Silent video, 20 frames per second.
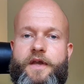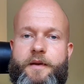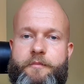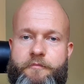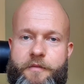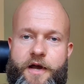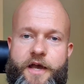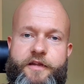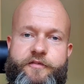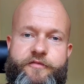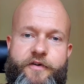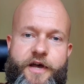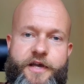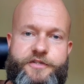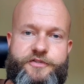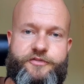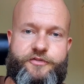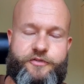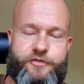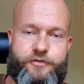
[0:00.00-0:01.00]
My
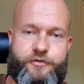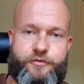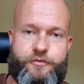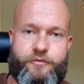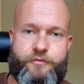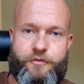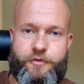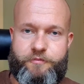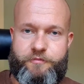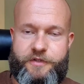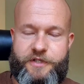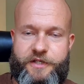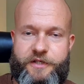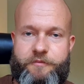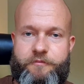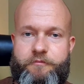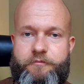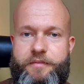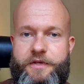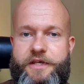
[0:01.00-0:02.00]
advice to you would be
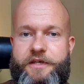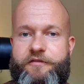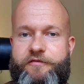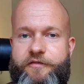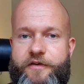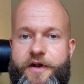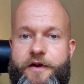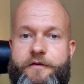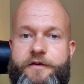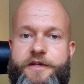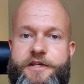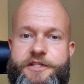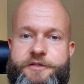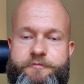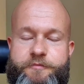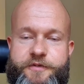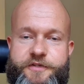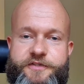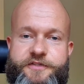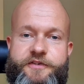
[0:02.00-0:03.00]
be very
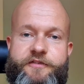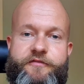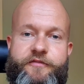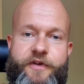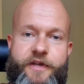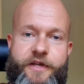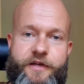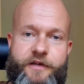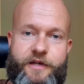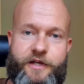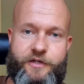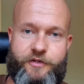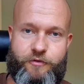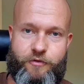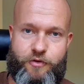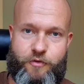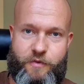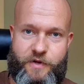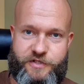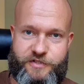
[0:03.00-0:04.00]
specific in your
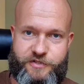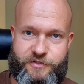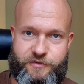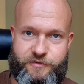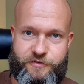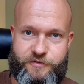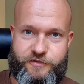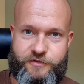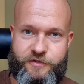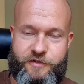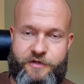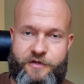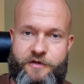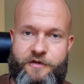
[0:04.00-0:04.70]
questions.